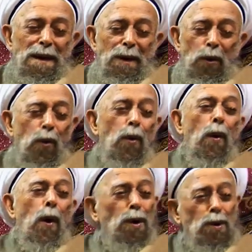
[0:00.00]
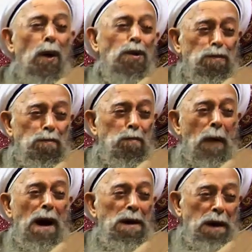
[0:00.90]
Who honored
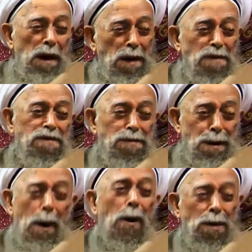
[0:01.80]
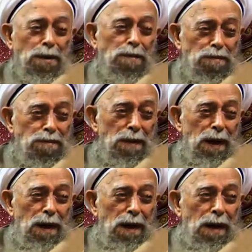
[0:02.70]
by his Lord,
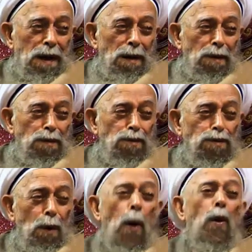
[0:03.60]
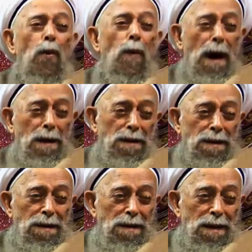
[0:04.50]
no
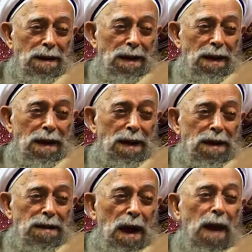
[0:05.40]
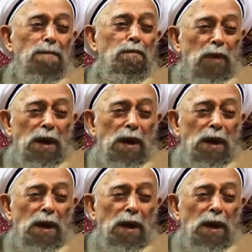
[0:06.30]
one can